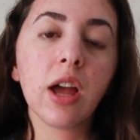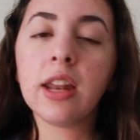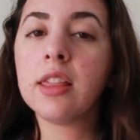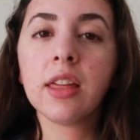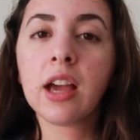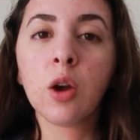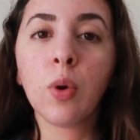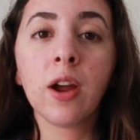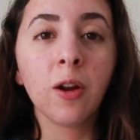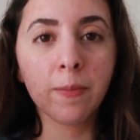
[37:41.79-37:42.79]
anything I
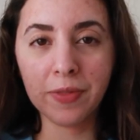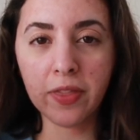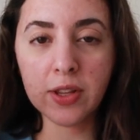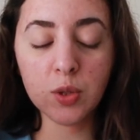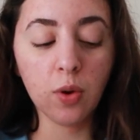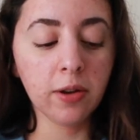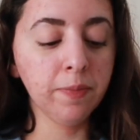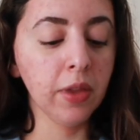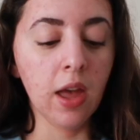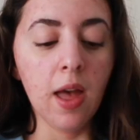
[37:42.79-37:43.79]
wear than this one.